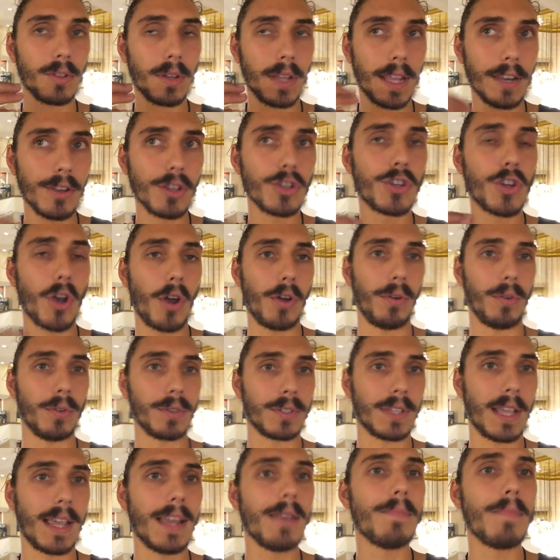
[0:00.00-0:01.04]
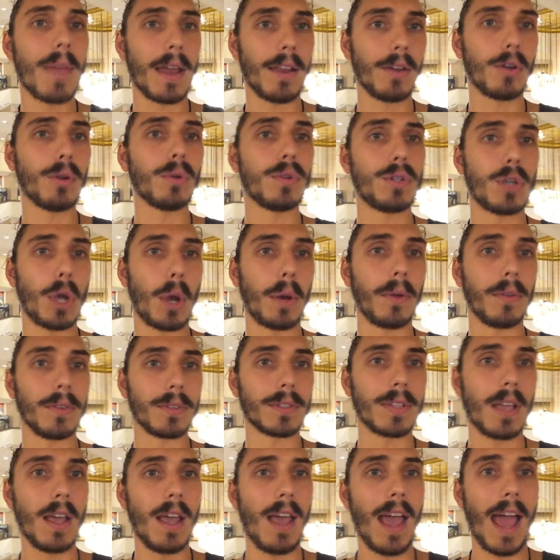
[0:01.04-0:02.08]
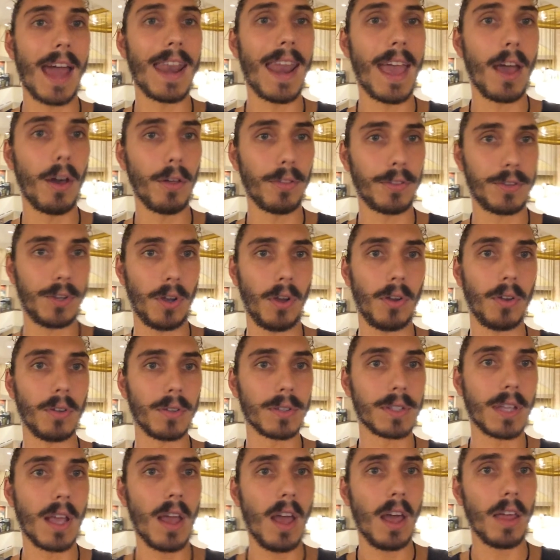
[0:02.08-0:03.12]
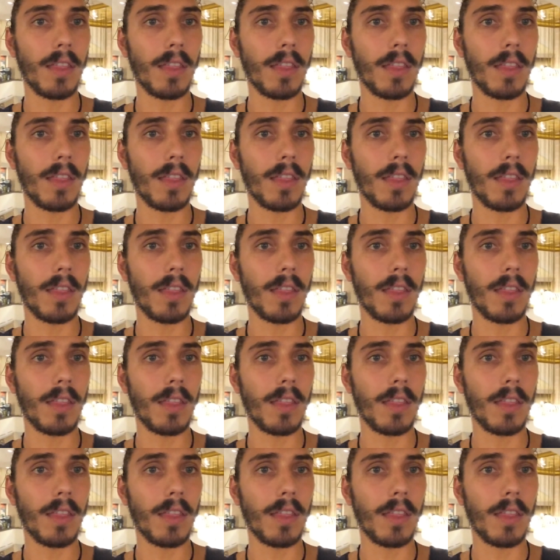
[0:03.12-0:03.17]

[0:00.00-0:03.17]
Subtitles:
in journals, in medical journals and health journals,